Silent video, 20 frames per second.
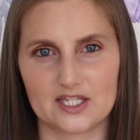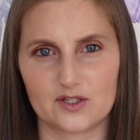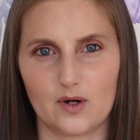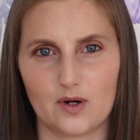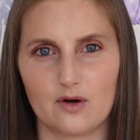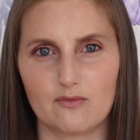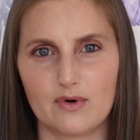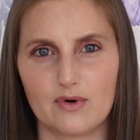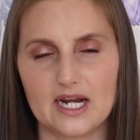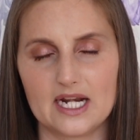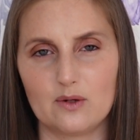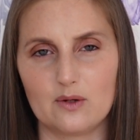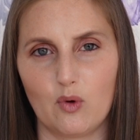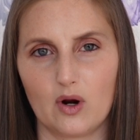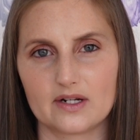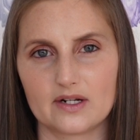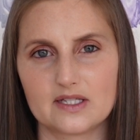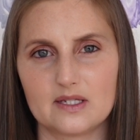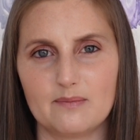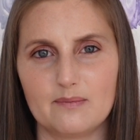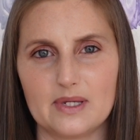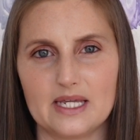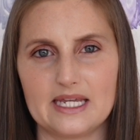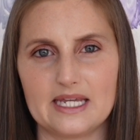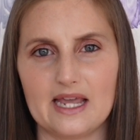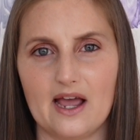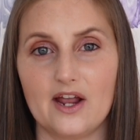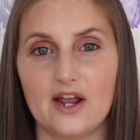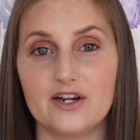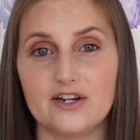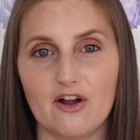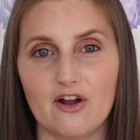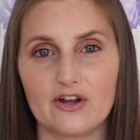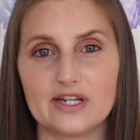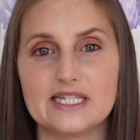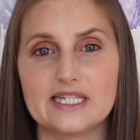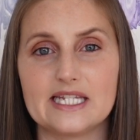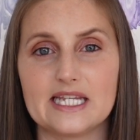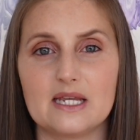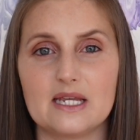So I really want to be at
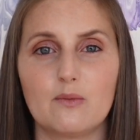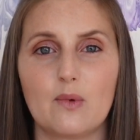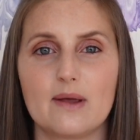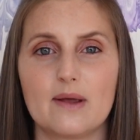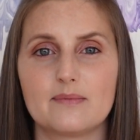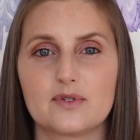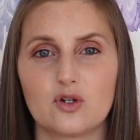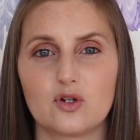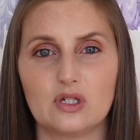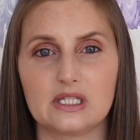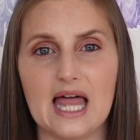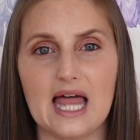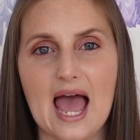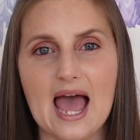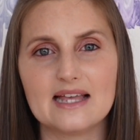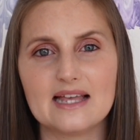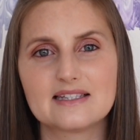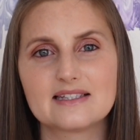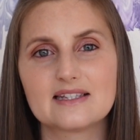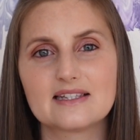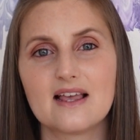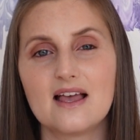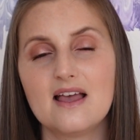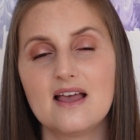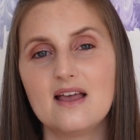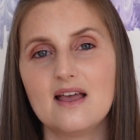19 whips or less